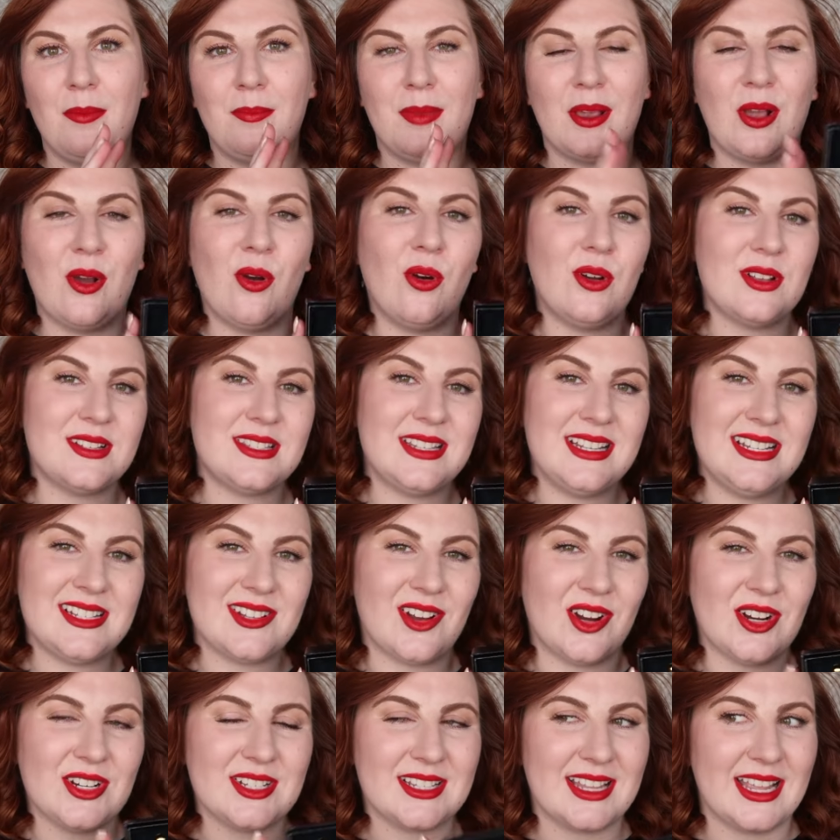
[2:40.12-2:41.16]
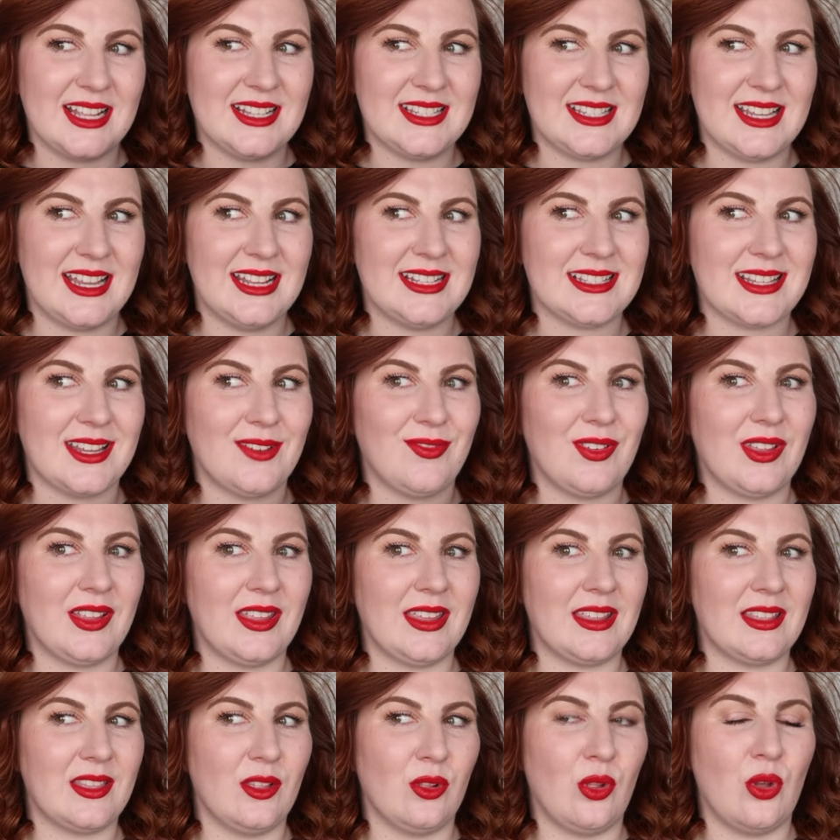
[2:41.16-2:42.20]
Because these are skin scents I feel
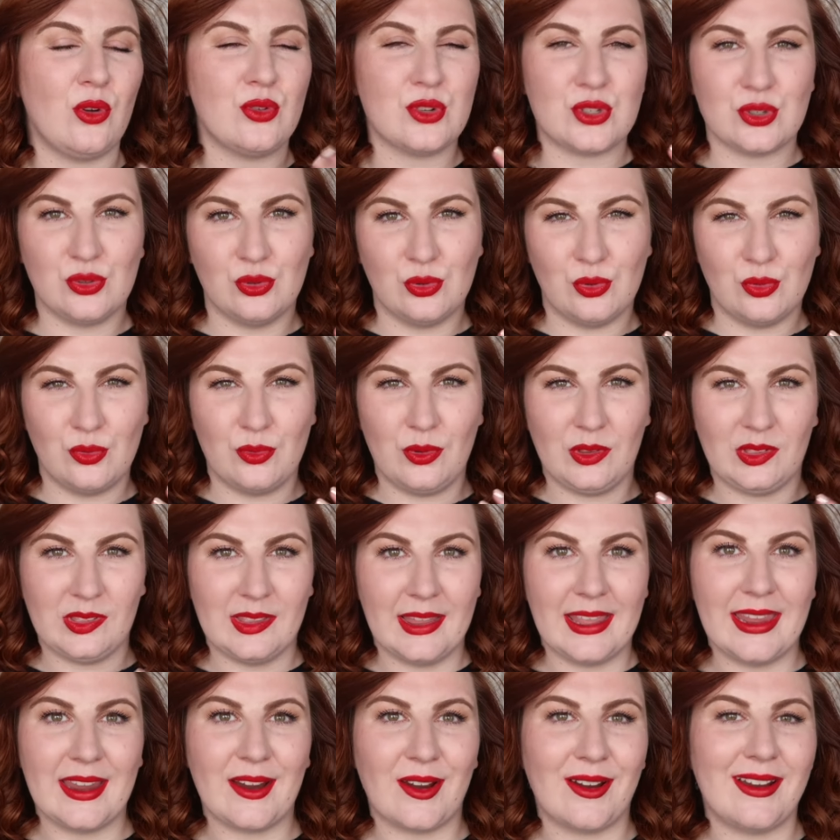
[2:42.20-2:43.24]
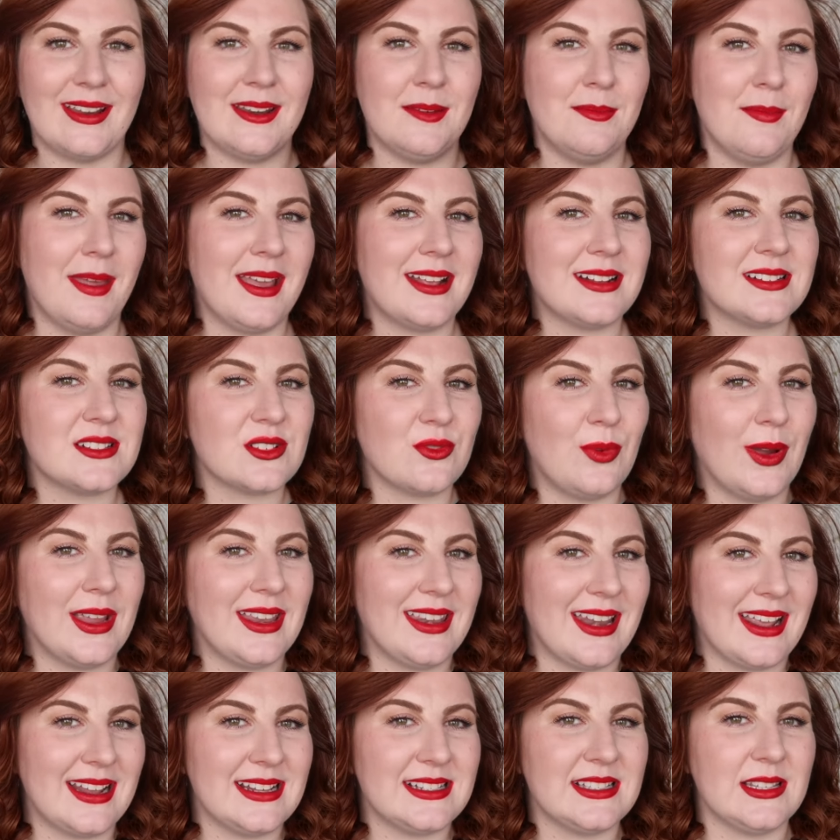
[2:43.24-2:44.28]
like they'll also layer and mix
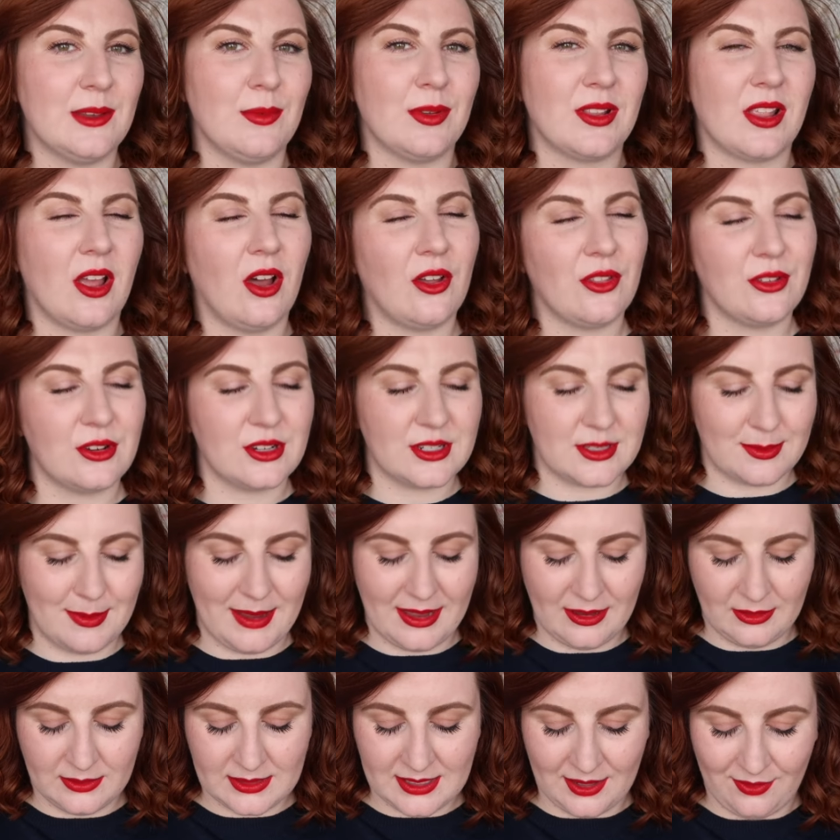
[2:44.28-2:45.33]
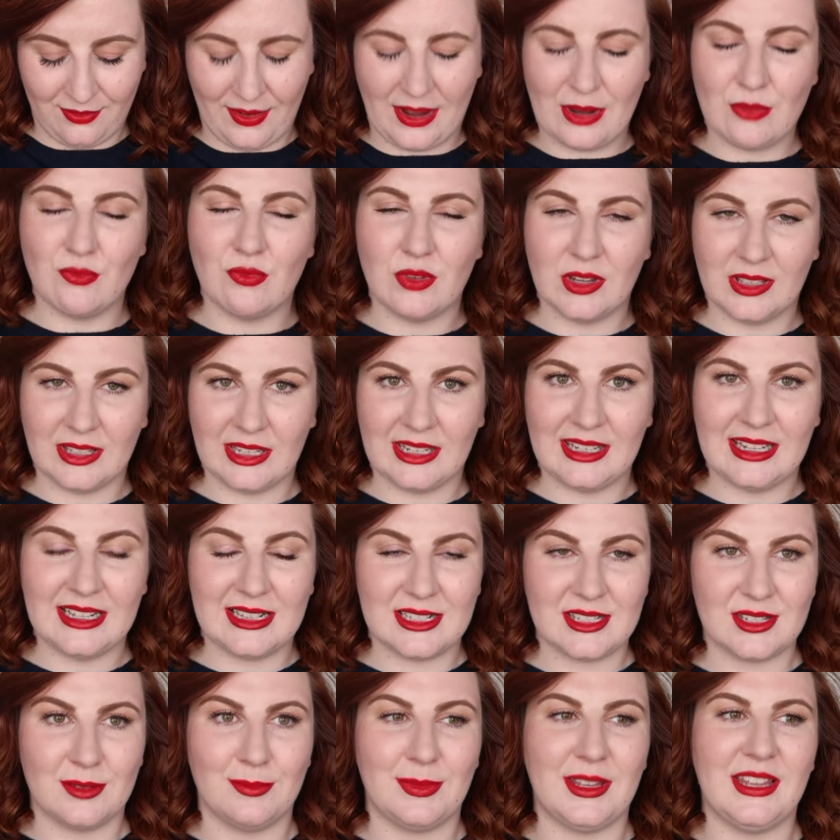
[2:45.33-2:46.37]
quite nicely with other smells if I really
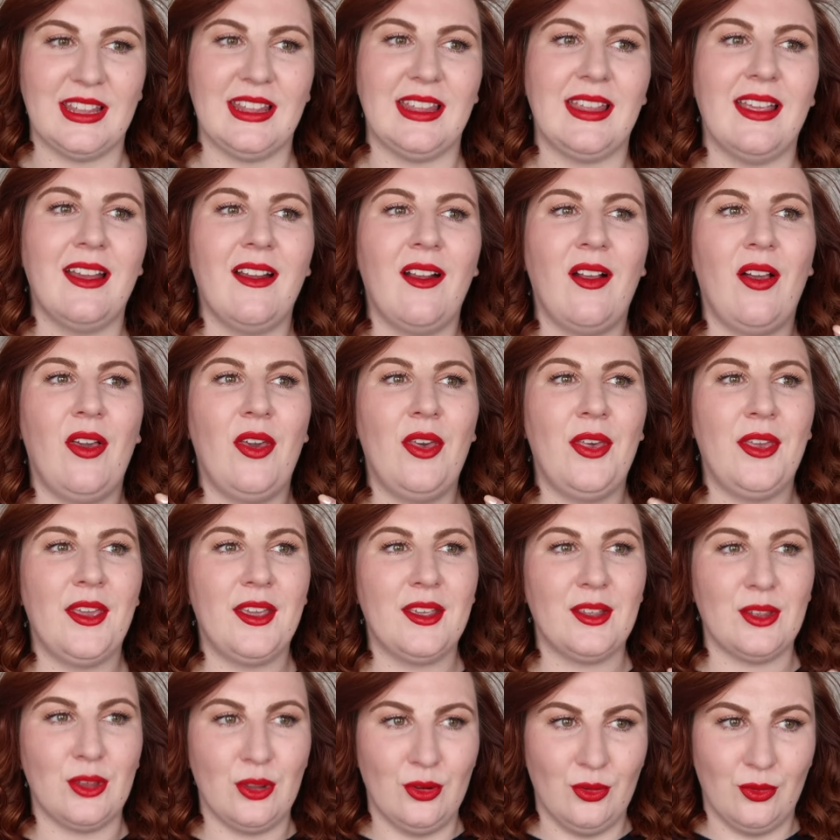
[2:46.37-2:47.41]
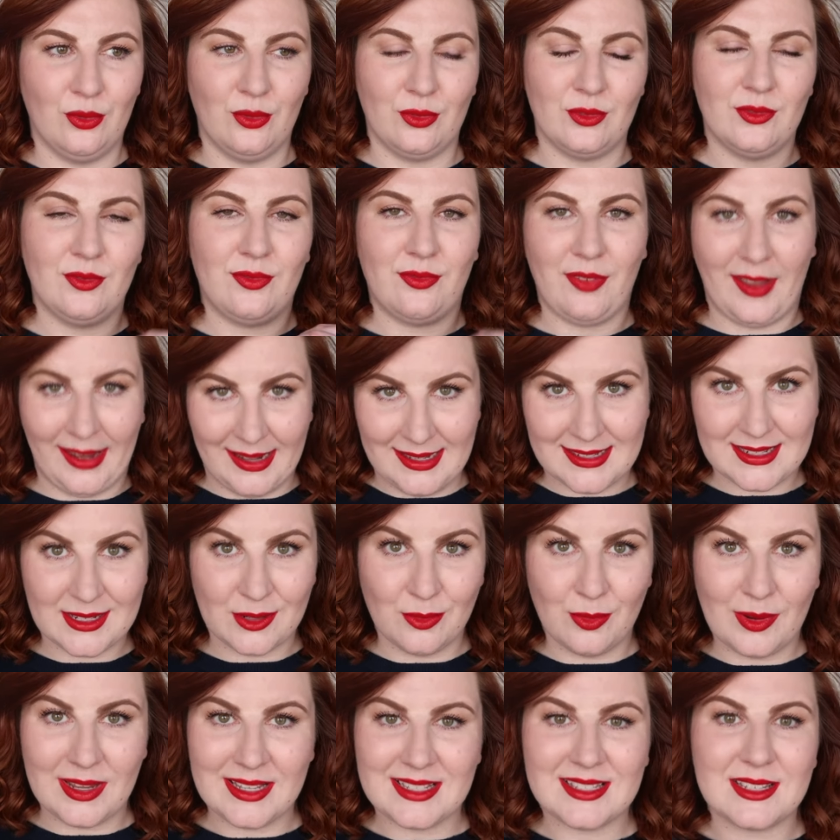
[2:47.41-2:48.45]
need to be you know
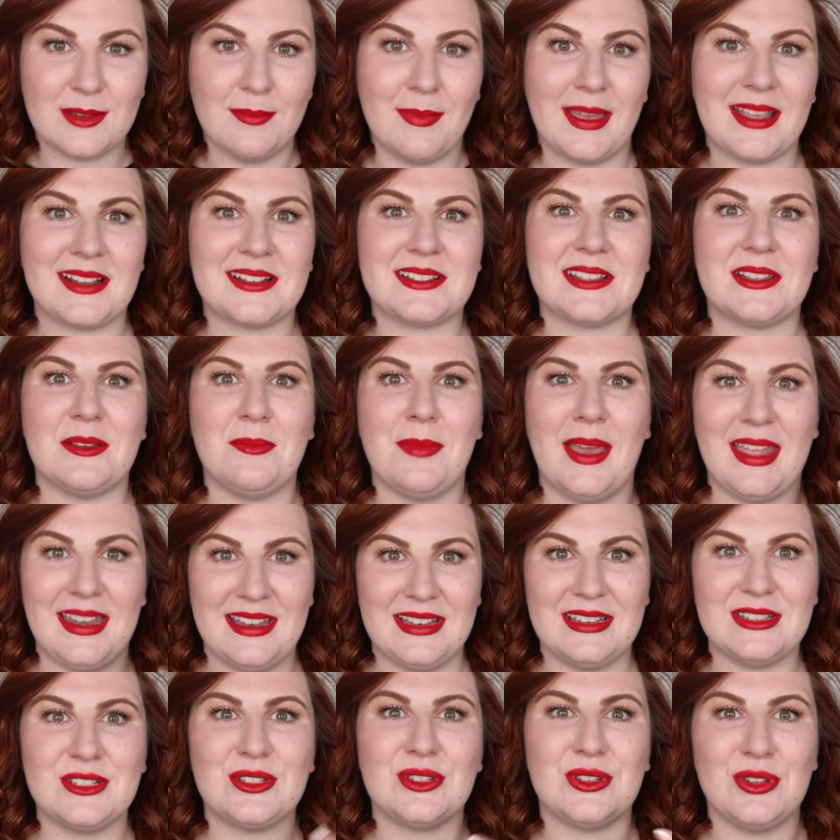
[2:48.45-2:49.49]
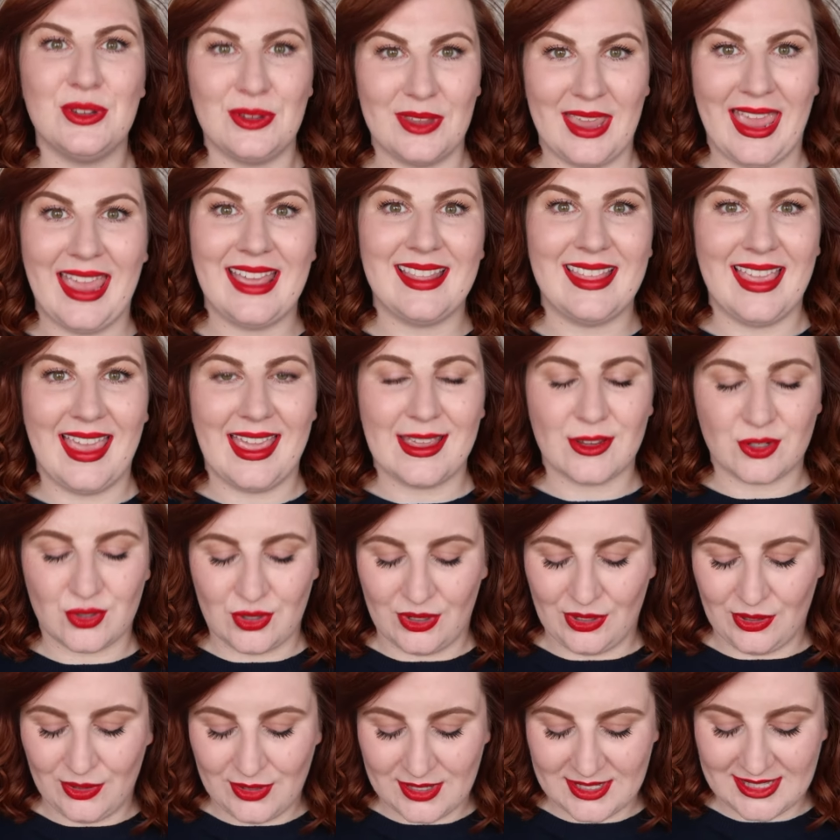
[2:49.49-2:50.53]
finding ways to mix them in to get the
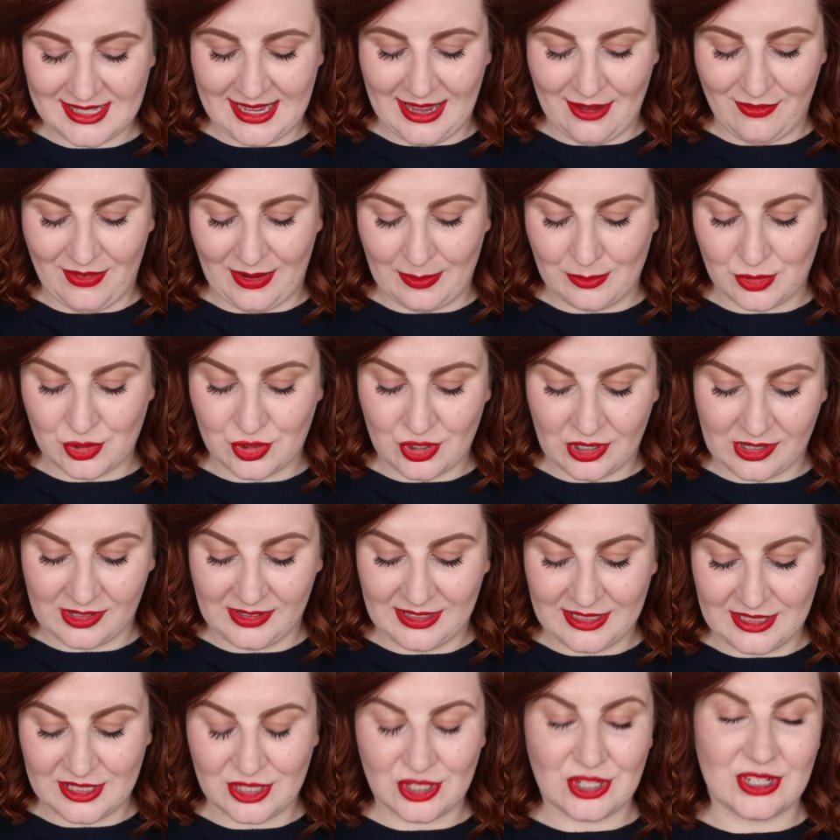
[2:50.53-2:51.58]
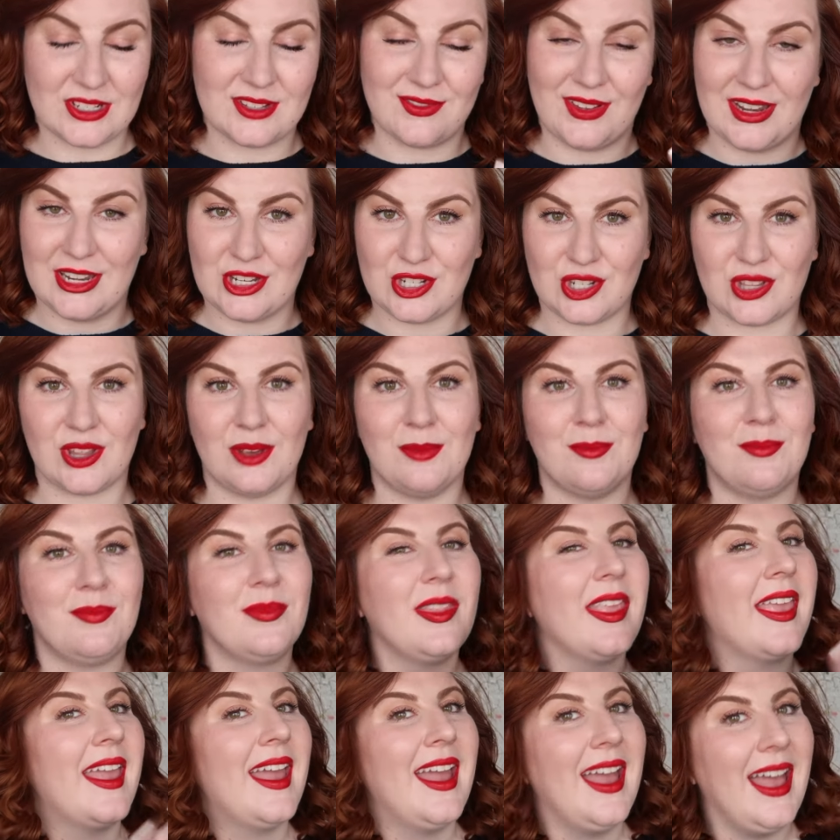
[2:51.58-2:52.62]
extra use if I'm struggling to just finish
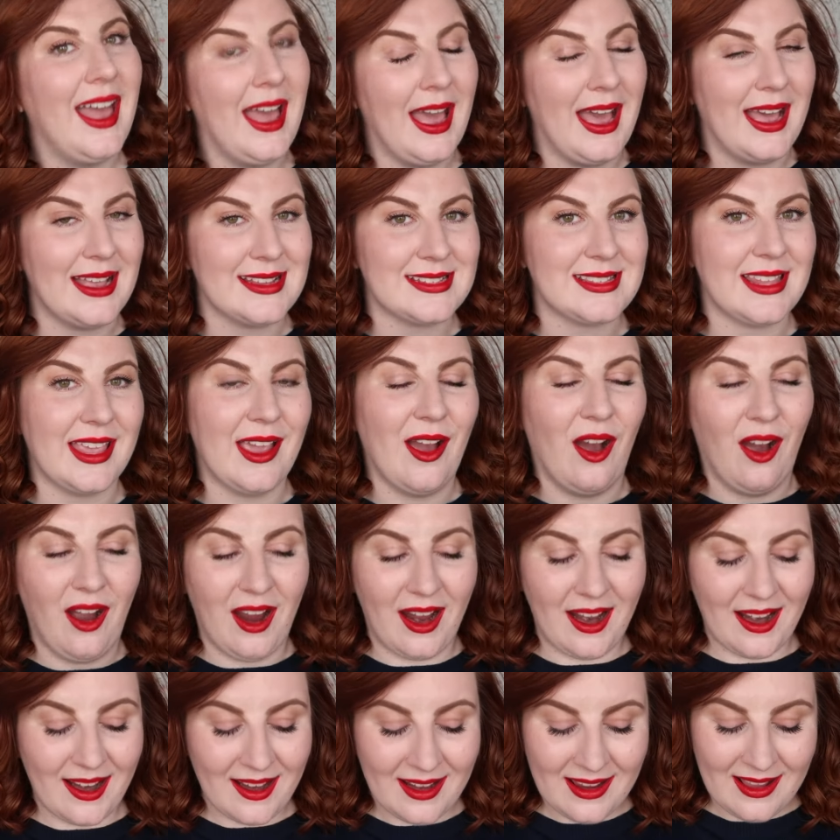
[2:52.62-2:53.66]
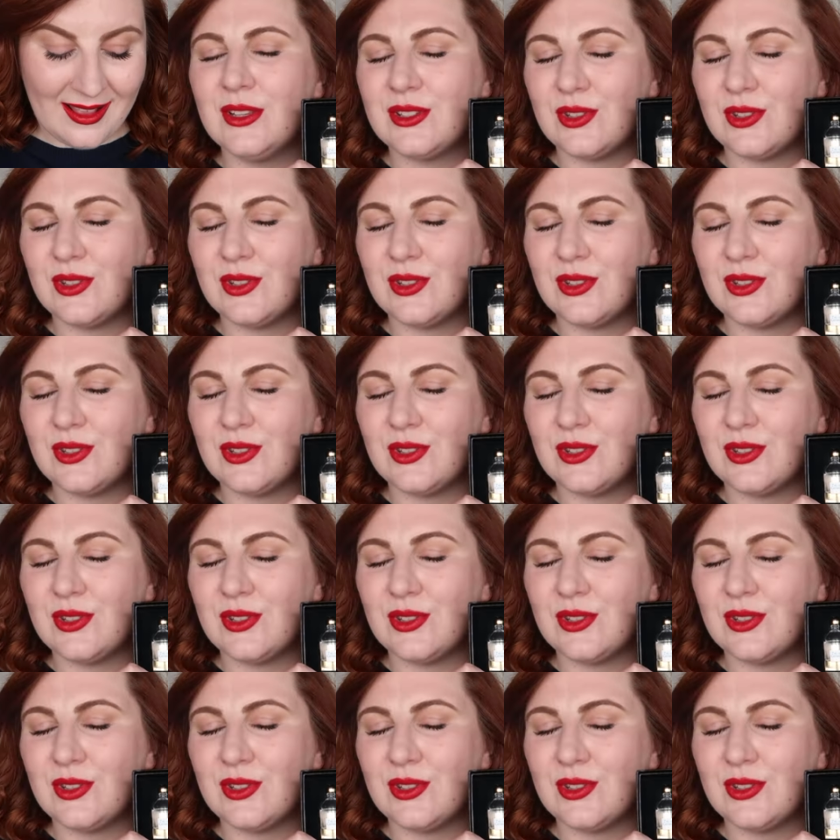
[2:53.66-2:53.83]
them as they are.